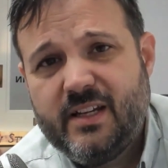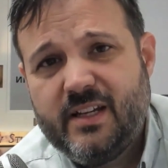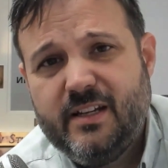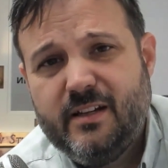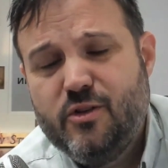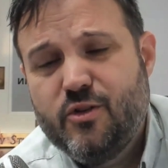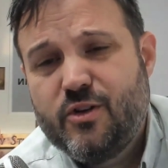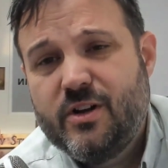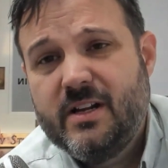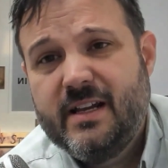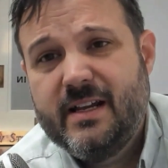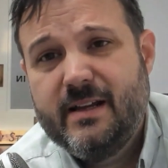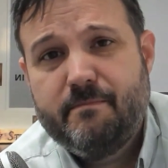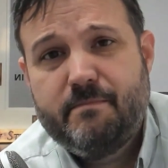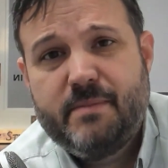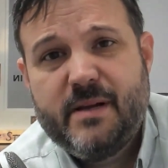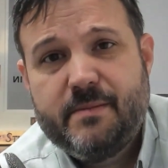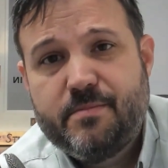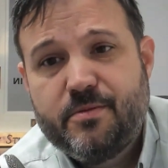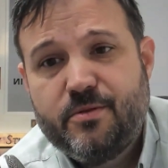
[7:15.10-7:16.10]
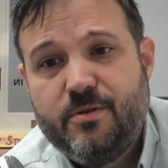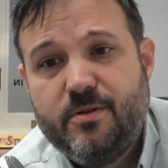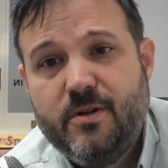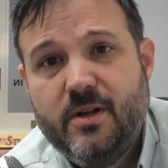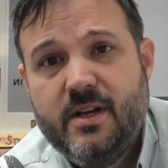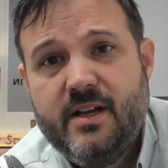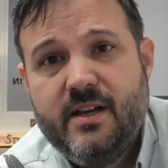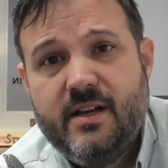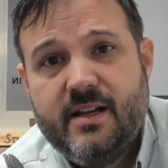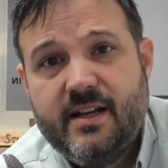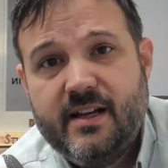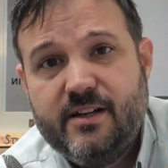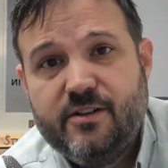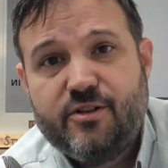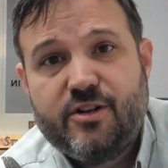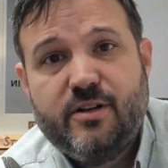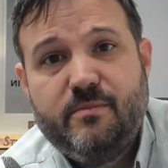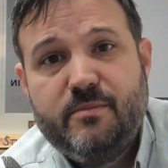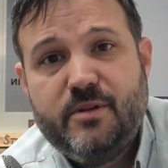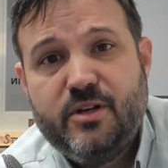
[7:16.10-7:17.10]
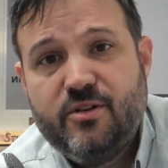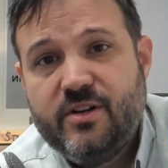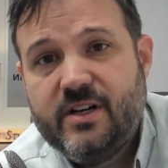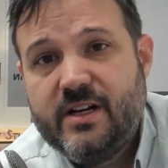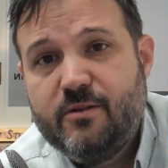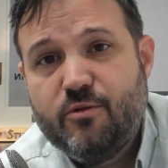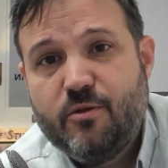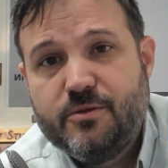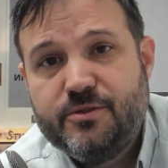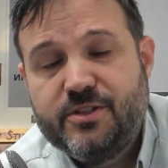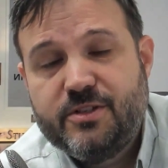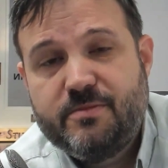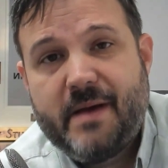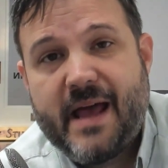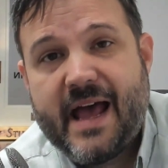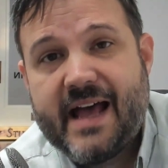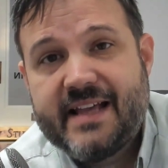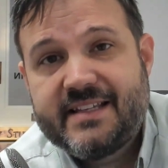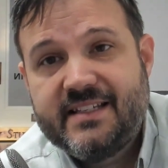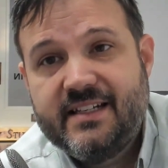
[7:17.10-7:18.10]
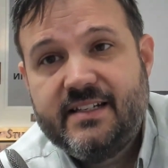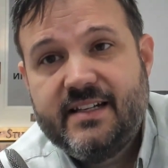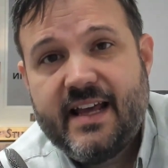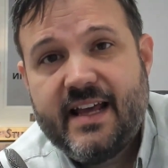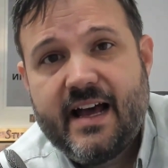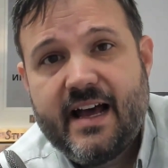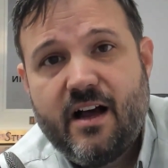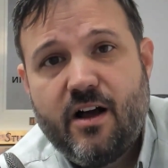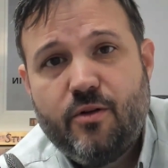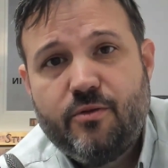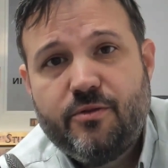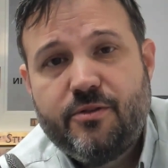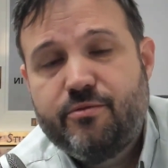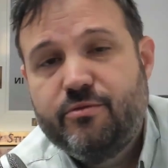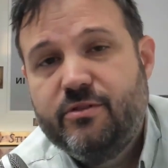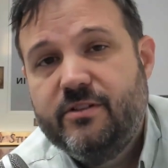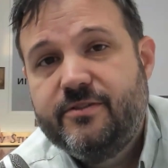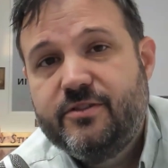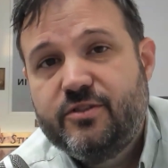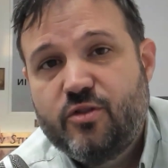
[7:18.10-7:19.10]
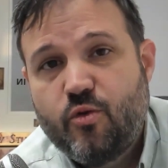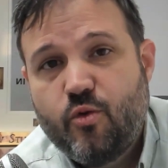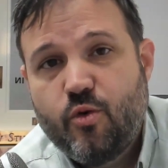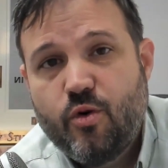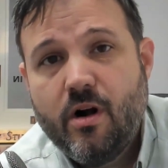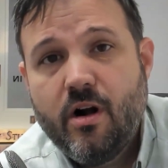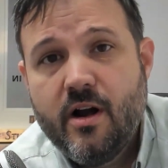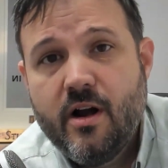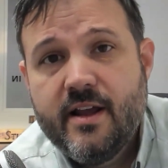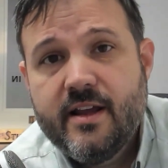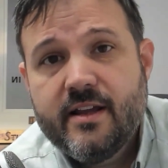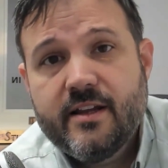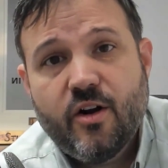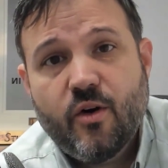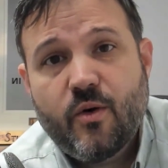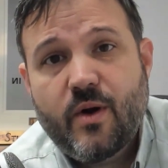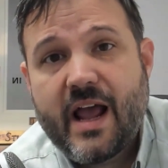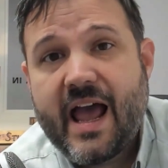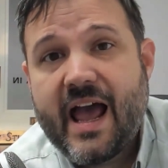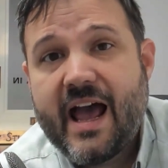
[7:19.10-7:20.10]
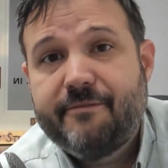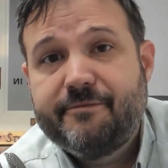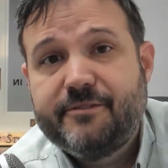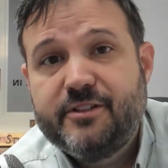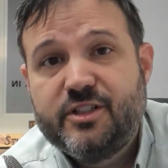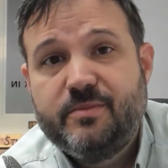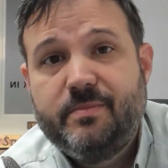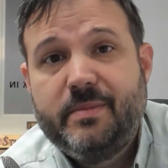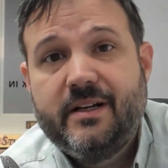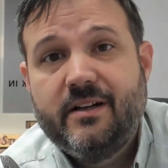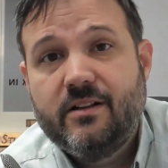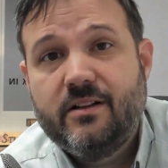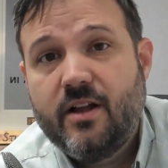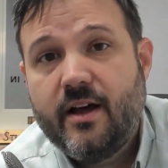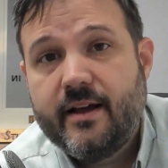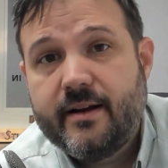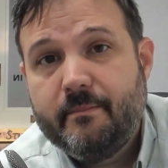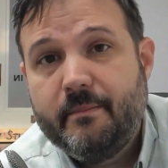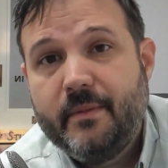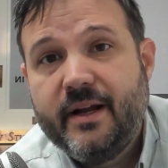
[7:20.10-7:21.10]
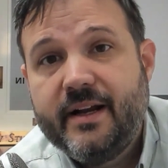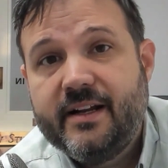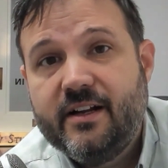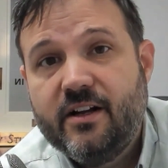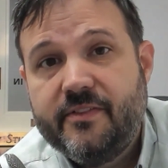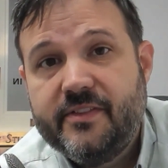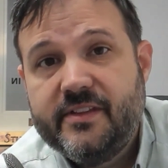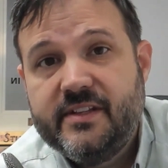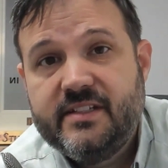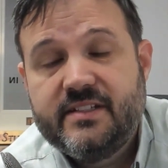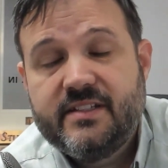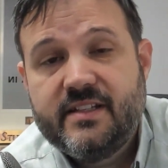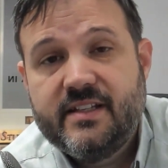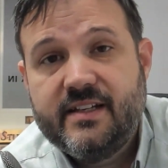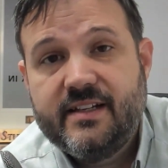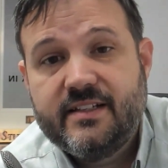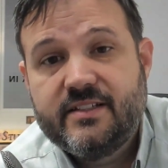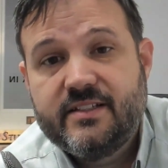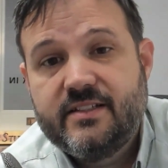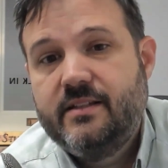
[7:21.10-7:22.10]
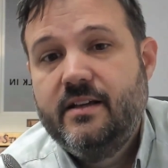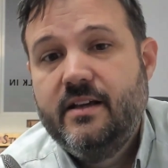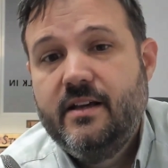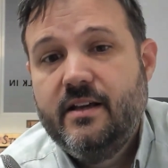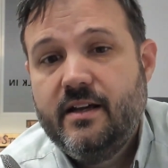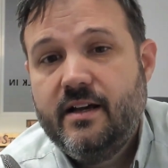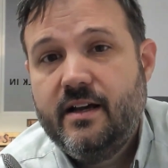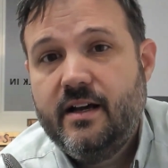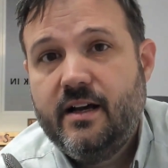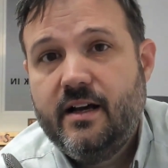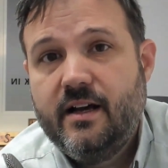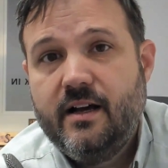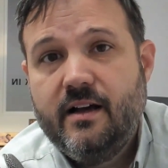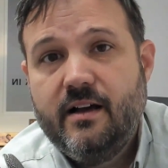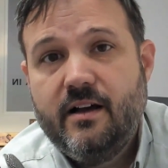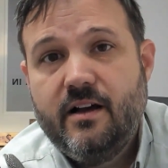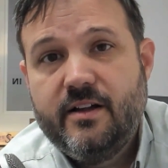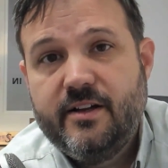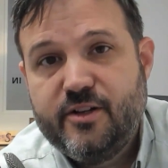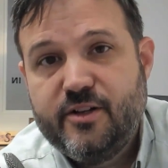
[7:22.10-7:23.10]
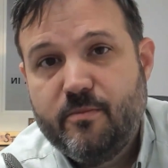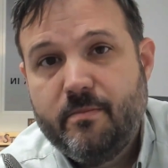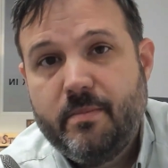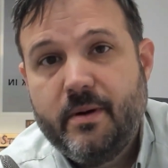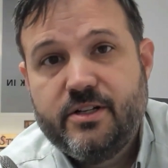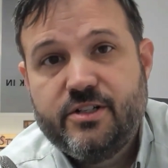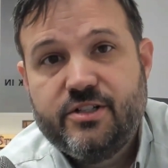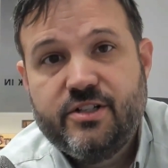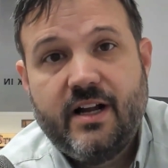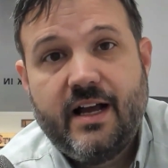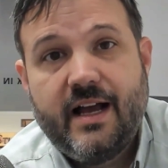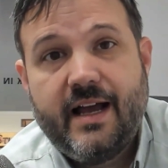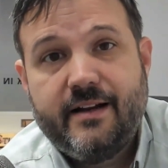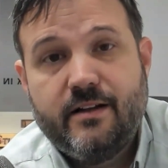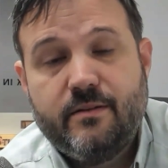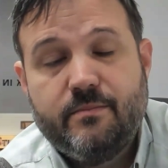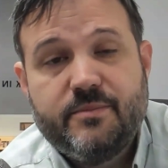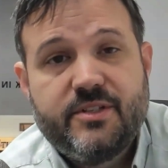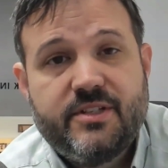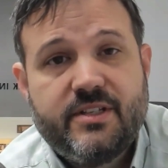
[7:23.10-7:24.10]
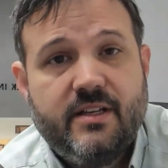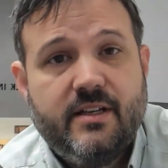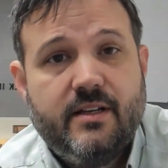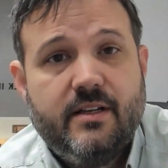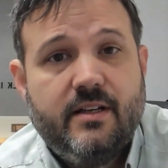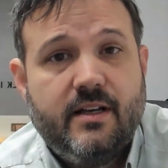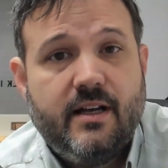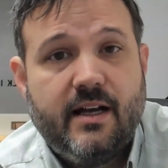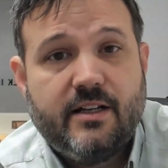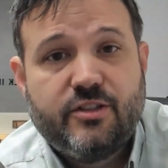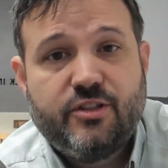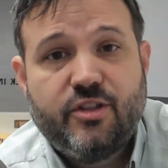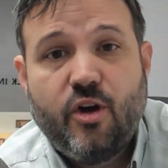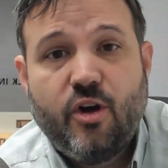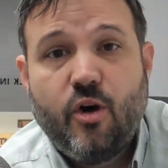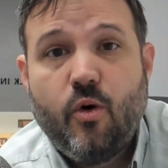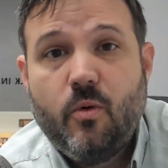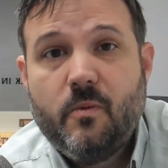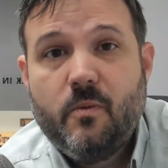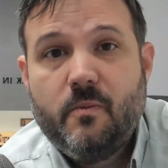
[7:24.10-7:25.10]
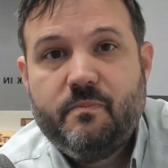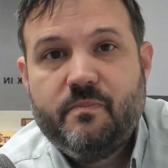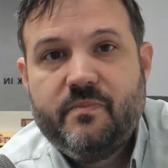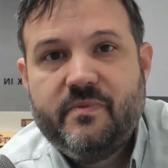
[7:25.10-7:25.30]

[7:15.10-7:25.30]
You can get people in your community will just pass it down, thrift store. You don't have to spend a lot of money on these things and your budget items. So